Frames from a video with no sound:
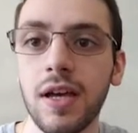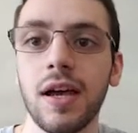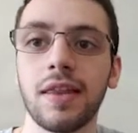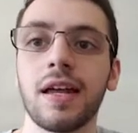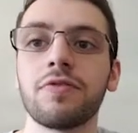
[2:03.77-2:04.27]

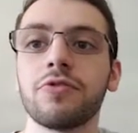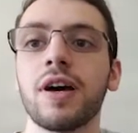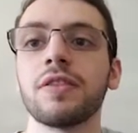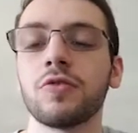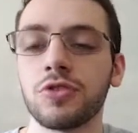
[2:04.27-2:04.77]
And then after
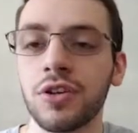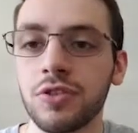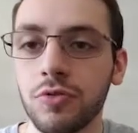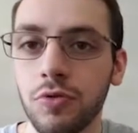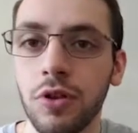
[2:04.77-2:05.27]
that, they'll change
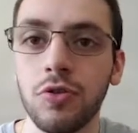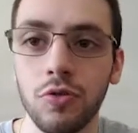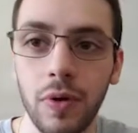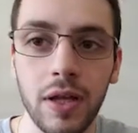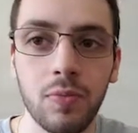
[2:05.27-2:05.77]
it to the new
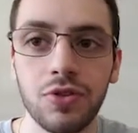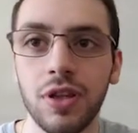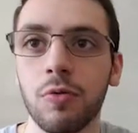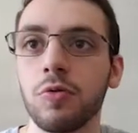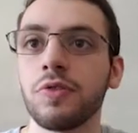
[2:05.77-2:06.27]
rate, which
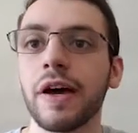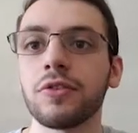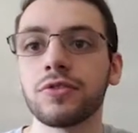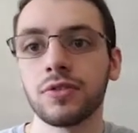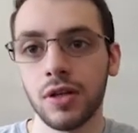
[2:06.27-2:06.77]
they will
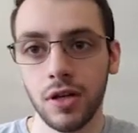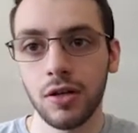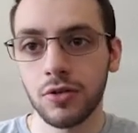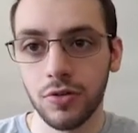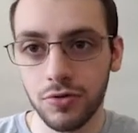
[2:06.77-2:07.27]
announce
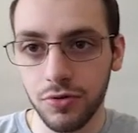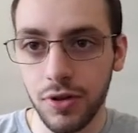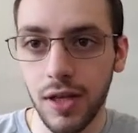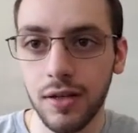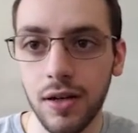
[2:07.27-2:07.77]
closer to
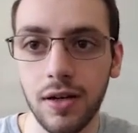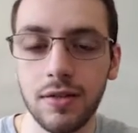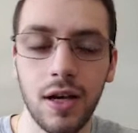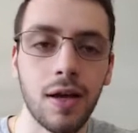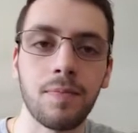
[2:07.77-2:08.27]
that
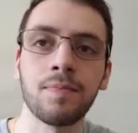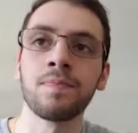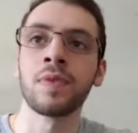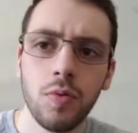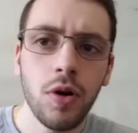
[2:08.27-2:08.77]
time.
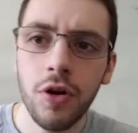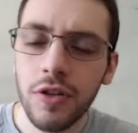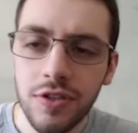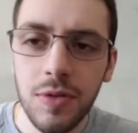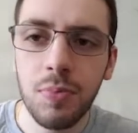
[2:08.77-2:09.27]
What are the
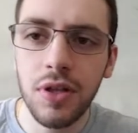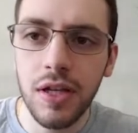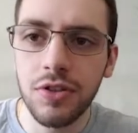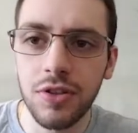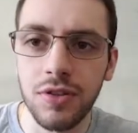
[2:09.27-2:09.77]

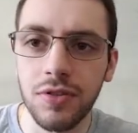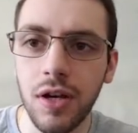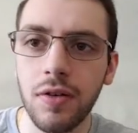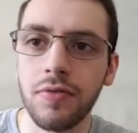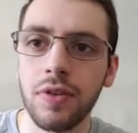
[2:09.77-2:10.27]
stipulations
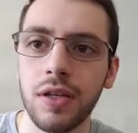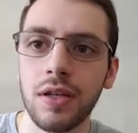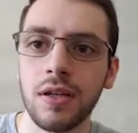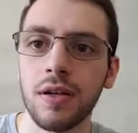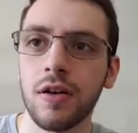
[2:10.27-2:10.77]
of
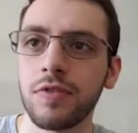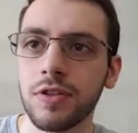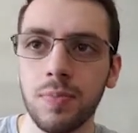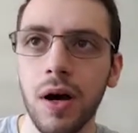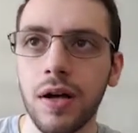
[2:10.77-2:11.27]
these
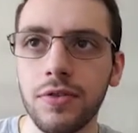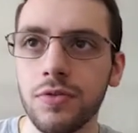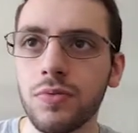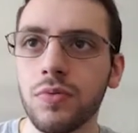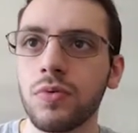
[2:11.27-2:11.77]

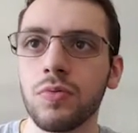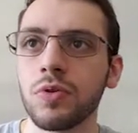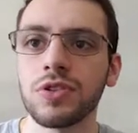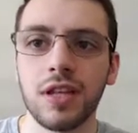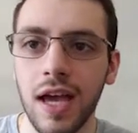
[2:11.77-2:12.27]
bonds?
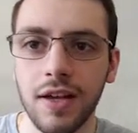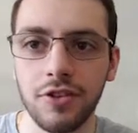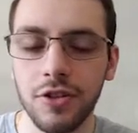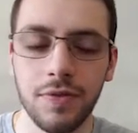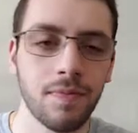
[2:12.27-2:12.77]
What's the catch
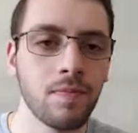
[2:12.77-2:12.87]
here?